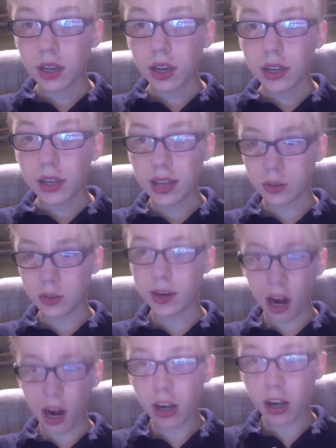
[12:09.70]
Yes, we are
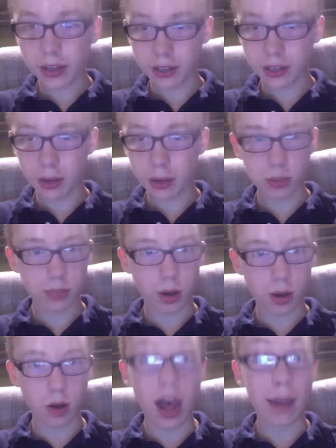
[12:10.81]
going to Knoebels tomorrow.
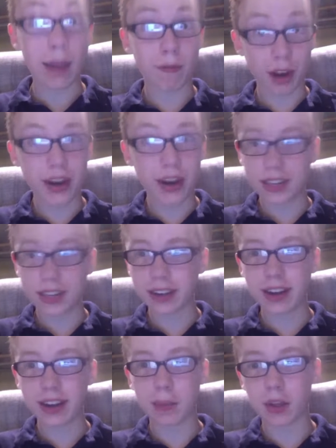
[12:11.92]
I am very excited
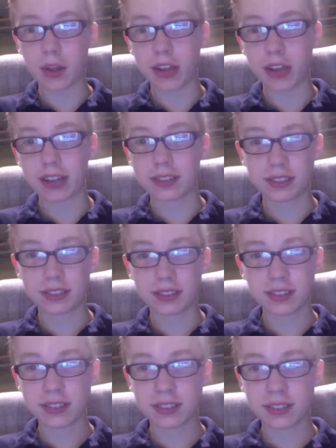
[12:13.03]
about that.
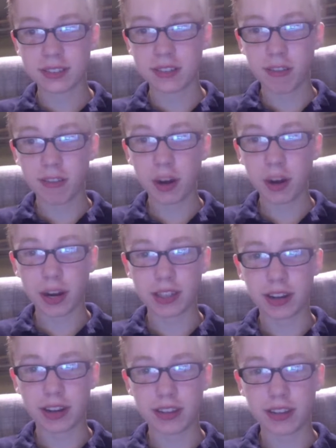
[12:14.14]
Very excited.